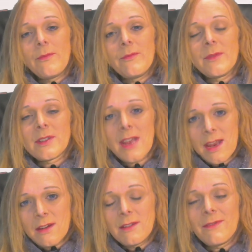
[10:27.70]
the
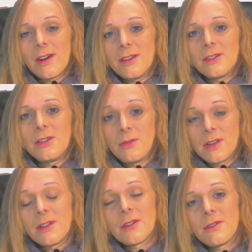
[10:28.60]
second device
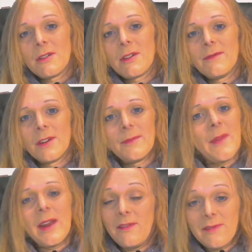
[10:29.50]
using the 2uConvert
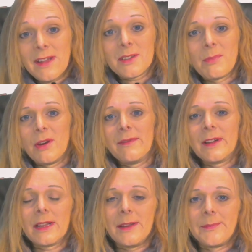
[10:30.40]
and it flashed
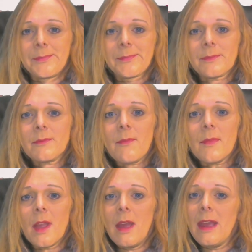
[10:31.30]
perfectly.
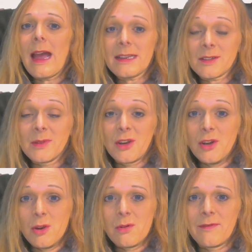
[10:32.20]
It has to be the
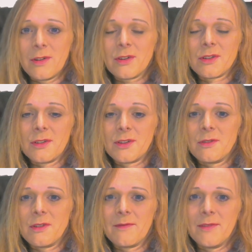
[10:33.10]
newer version of the
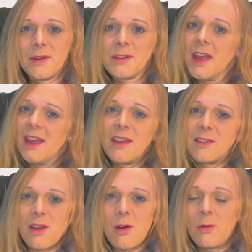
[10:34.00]
2uConvert.
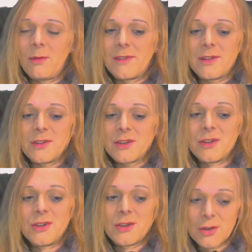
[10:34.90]
The old
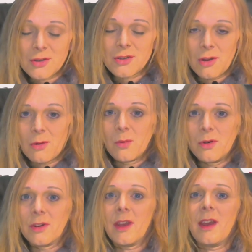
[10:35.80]
version does not
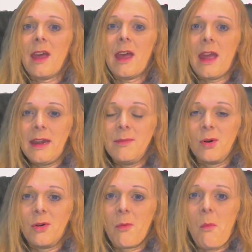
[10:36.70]
work anymore.